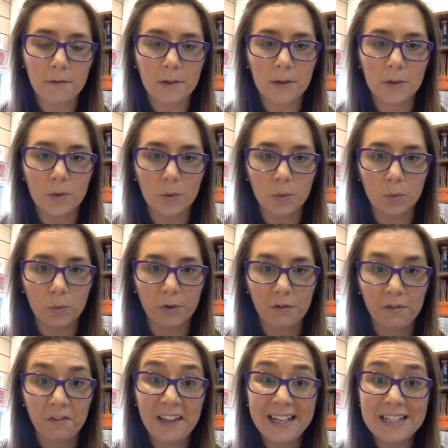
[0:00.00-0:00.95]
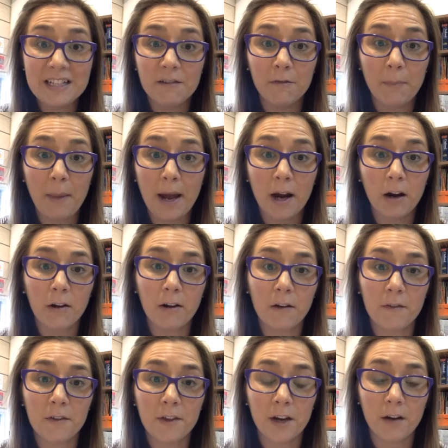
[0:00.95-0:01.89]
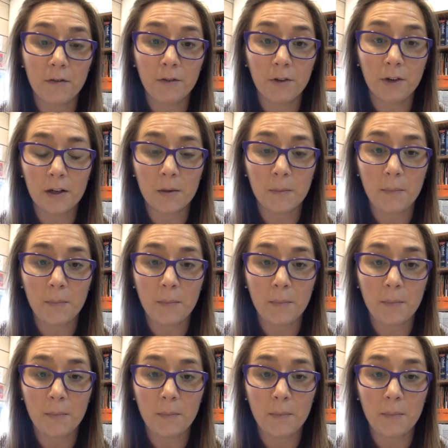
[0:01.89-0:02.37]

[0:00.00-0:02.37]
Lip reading: a little reflective paragraph that I've written